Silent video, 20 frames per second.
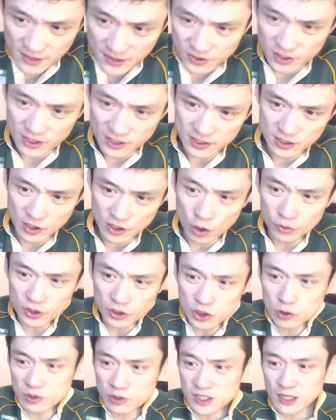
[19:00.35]
There's only
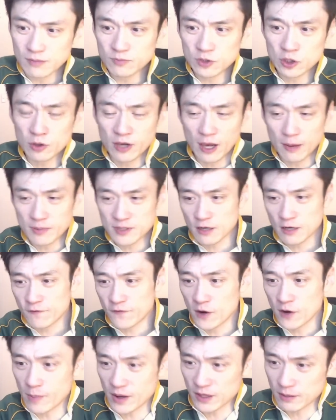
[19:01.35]
two games
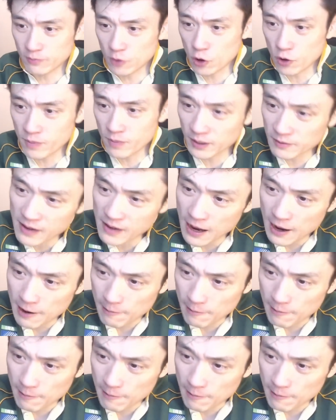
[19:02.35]
confirmed at the moment,